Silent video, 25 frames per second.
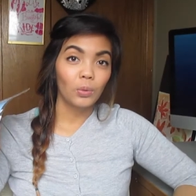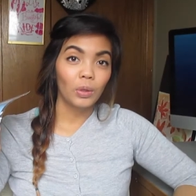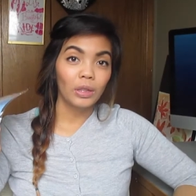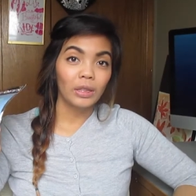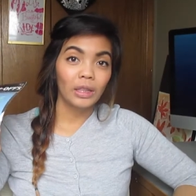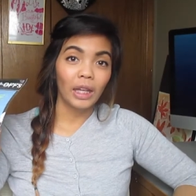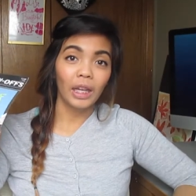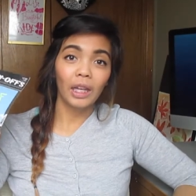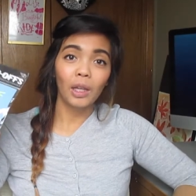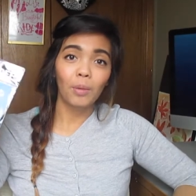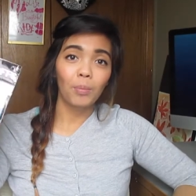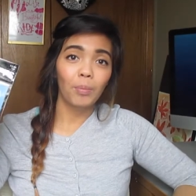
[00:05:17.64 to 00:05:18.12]

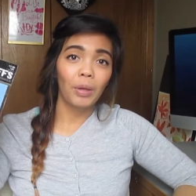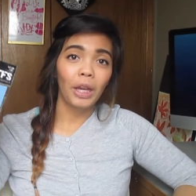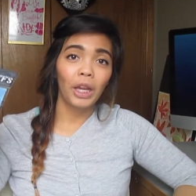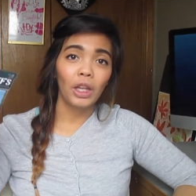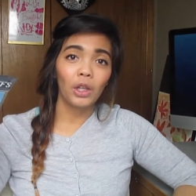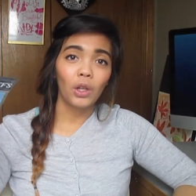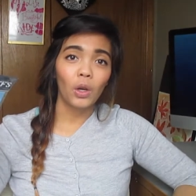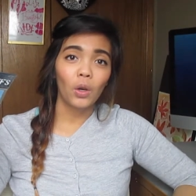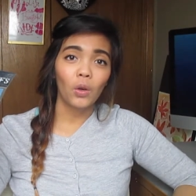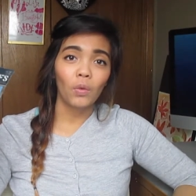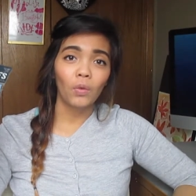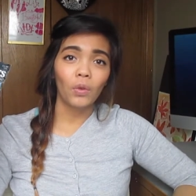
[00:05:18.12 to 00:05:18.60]
ones I can
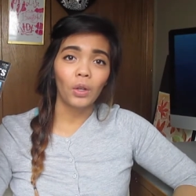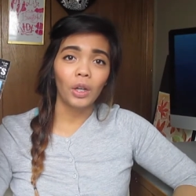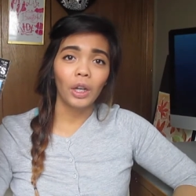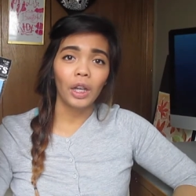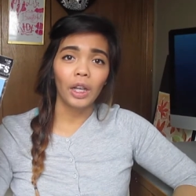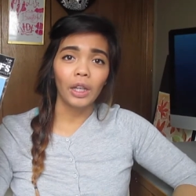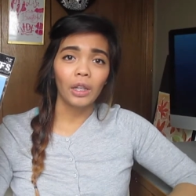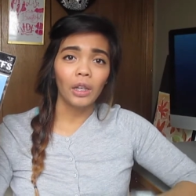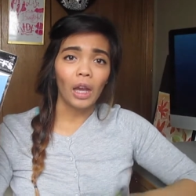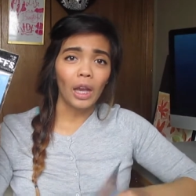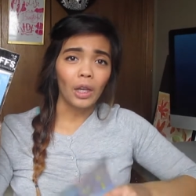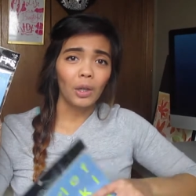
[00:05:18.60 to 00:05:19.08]
paint over
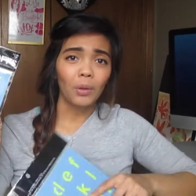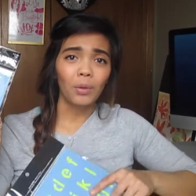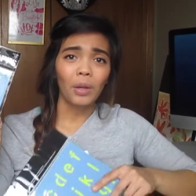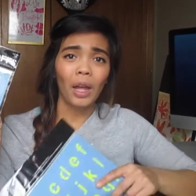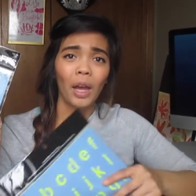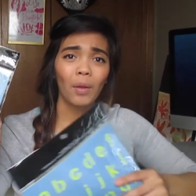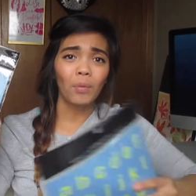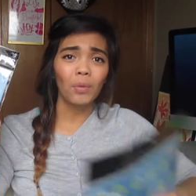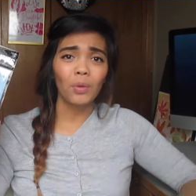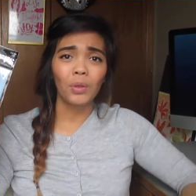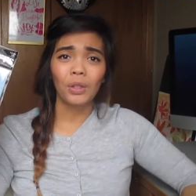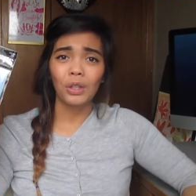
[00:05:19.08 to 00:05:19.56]
and I don't
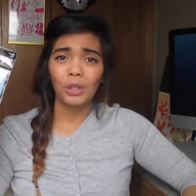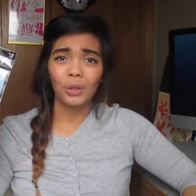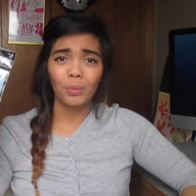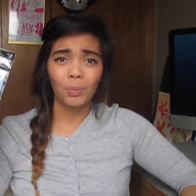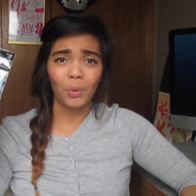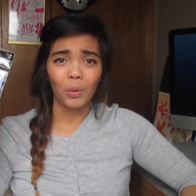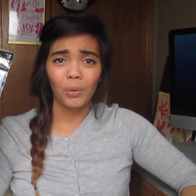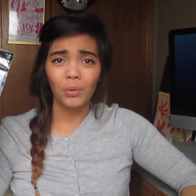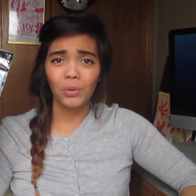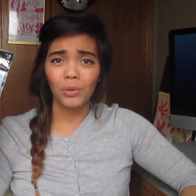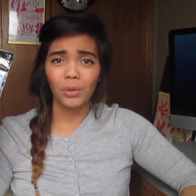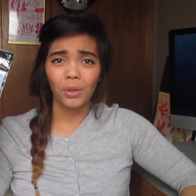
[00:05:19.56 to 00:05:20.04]
have to
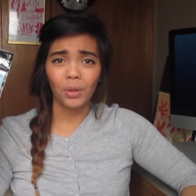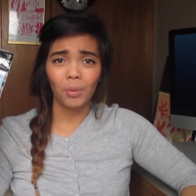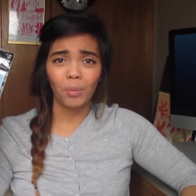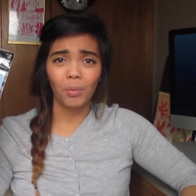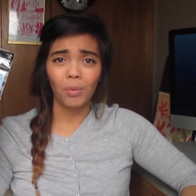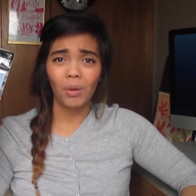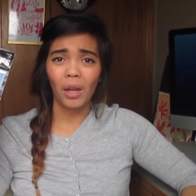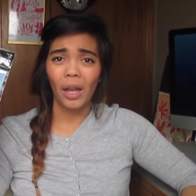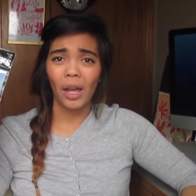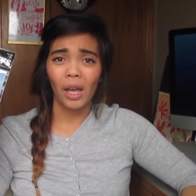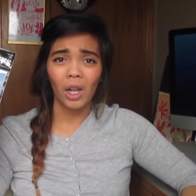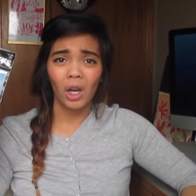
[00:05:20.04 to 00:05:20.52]
dispose
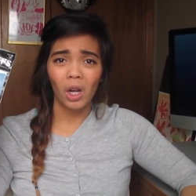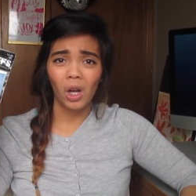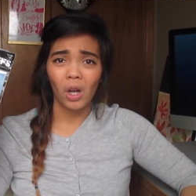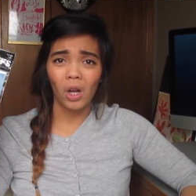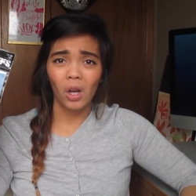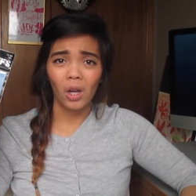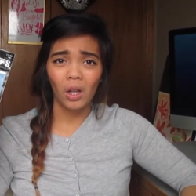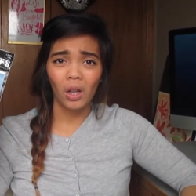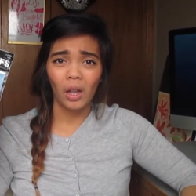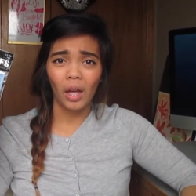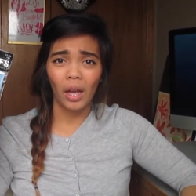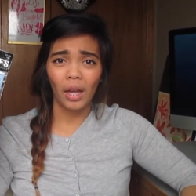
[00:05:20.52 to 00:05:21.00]
them at
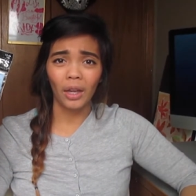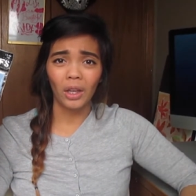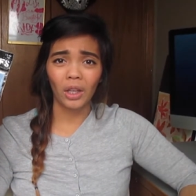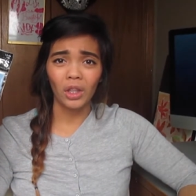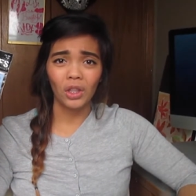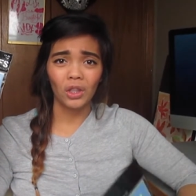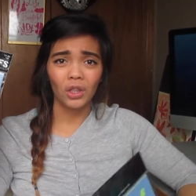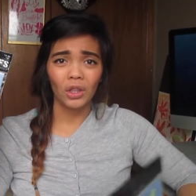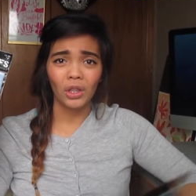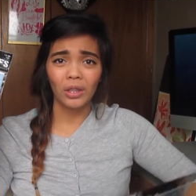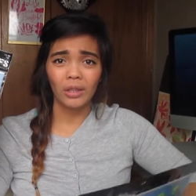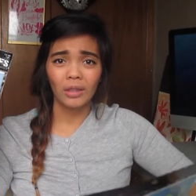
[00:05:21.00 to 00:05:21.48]
all. I
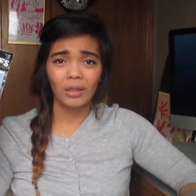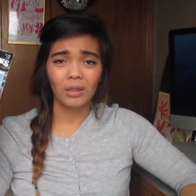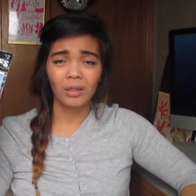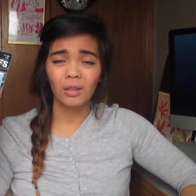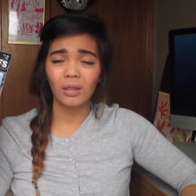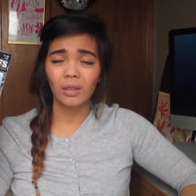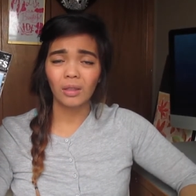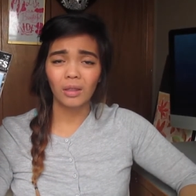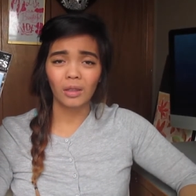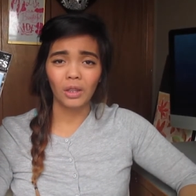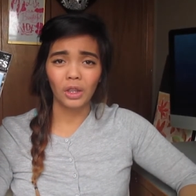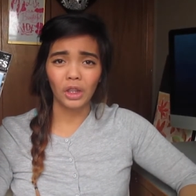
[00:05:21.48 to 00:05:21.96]
can just,
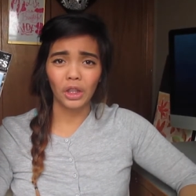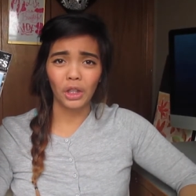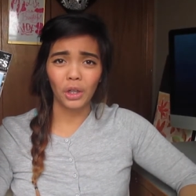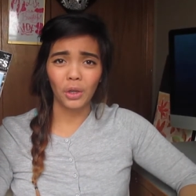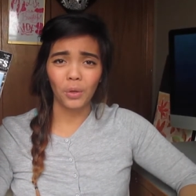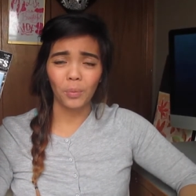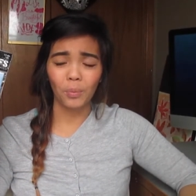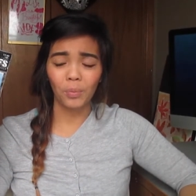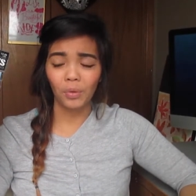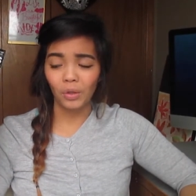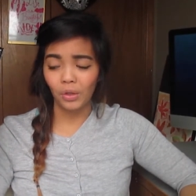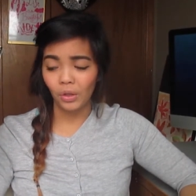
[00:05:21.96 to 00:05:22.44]
you
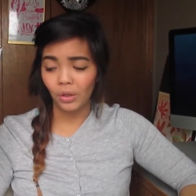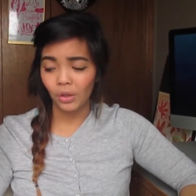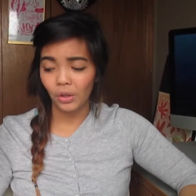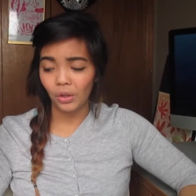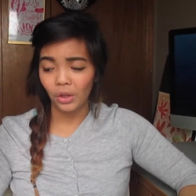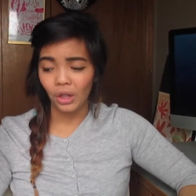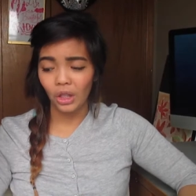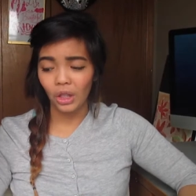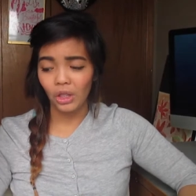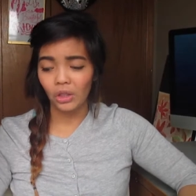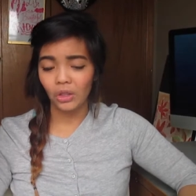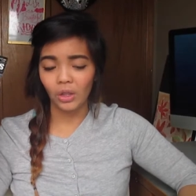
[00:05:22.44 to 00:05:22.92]
know,
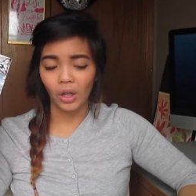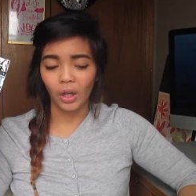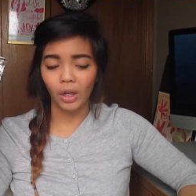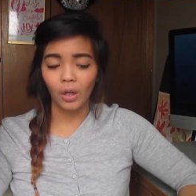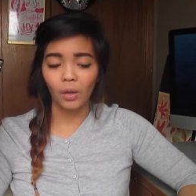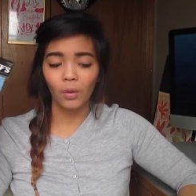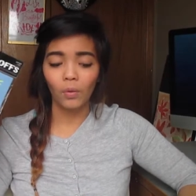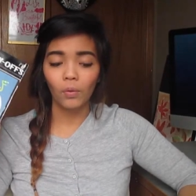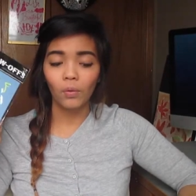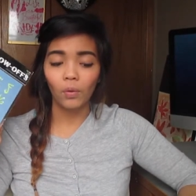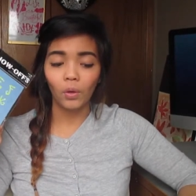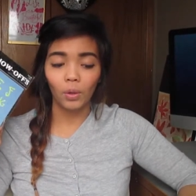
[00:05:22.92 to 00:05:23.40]
these
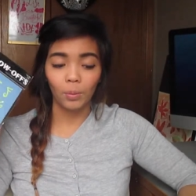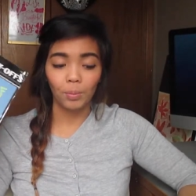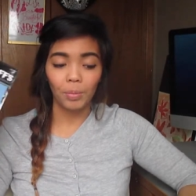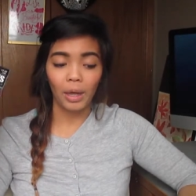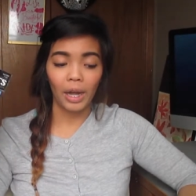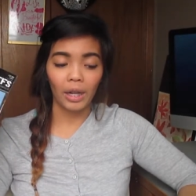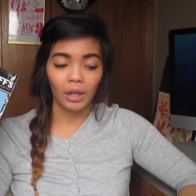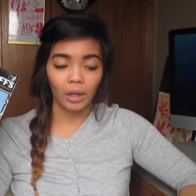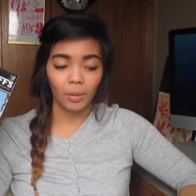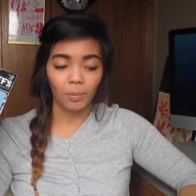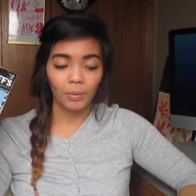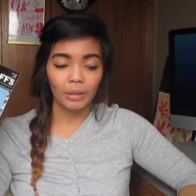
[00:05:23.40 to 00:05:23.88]
are for
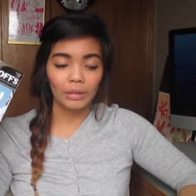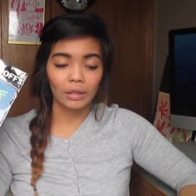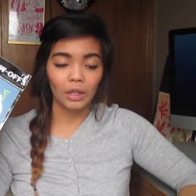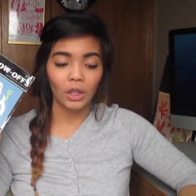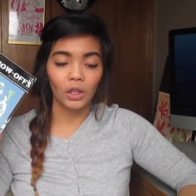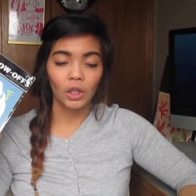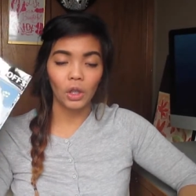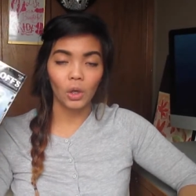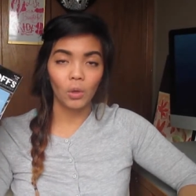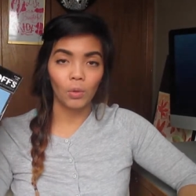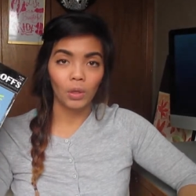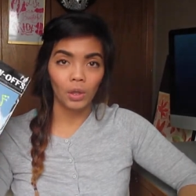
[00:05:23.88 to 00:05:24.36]
backup because
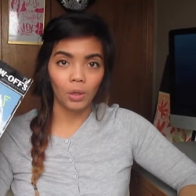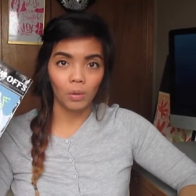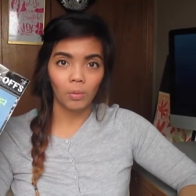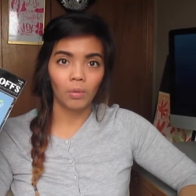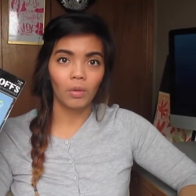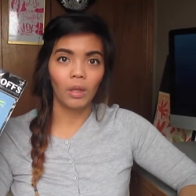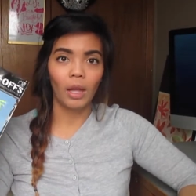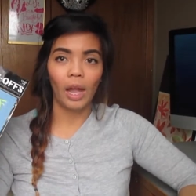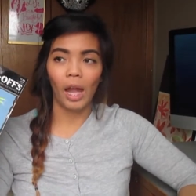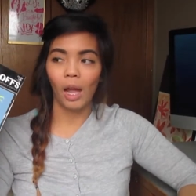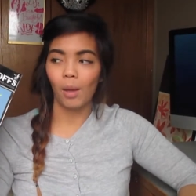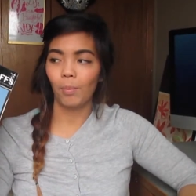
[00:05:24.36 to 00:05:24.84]
I know it
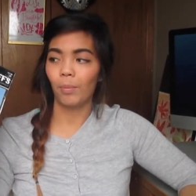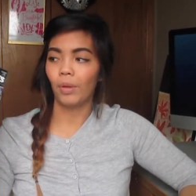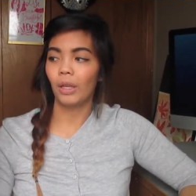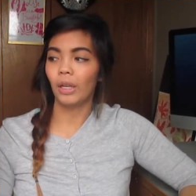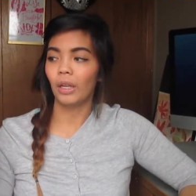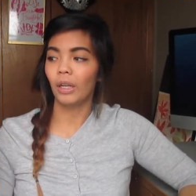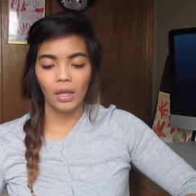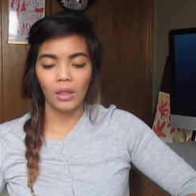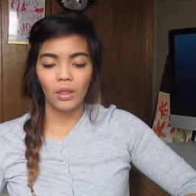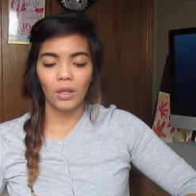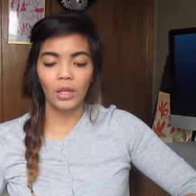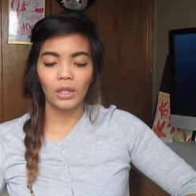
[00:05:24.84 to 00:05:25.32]
will
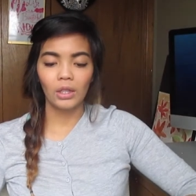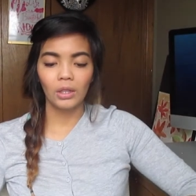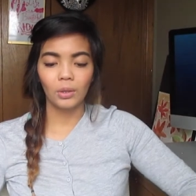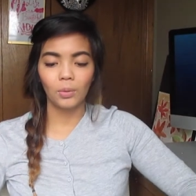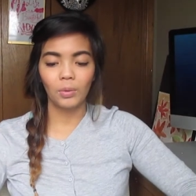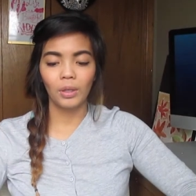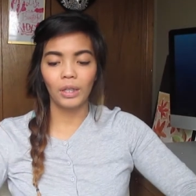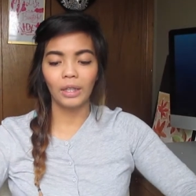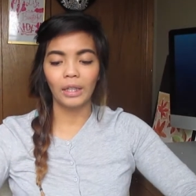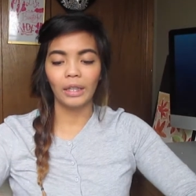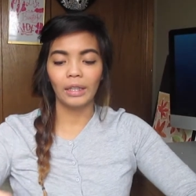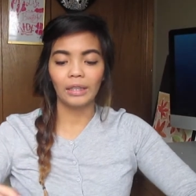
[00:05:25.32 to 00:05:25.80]
happen. And this
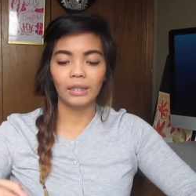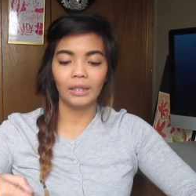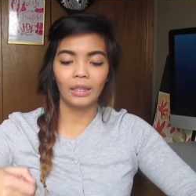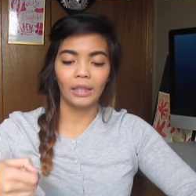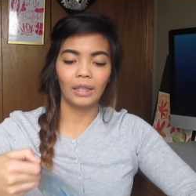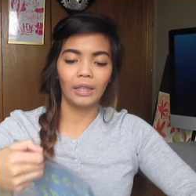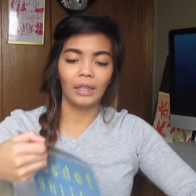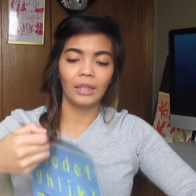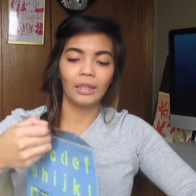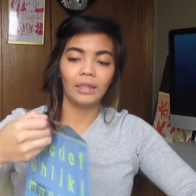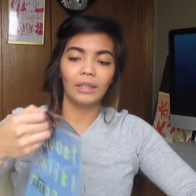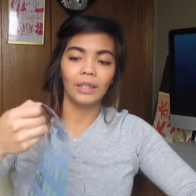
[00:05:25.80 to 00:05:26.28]
one is
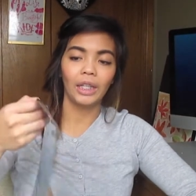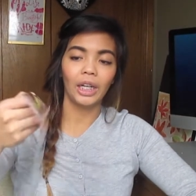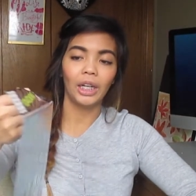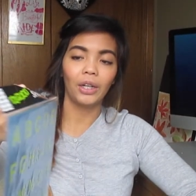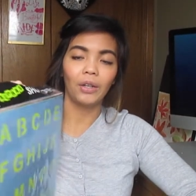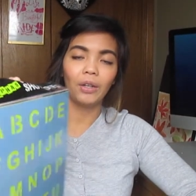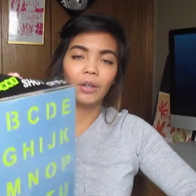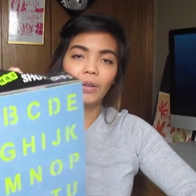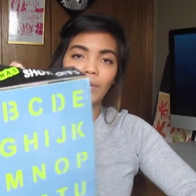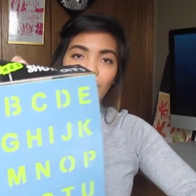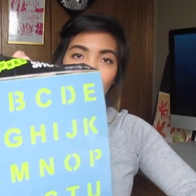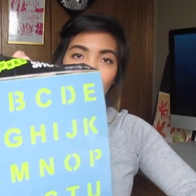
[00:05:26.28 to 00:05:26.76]
in a serif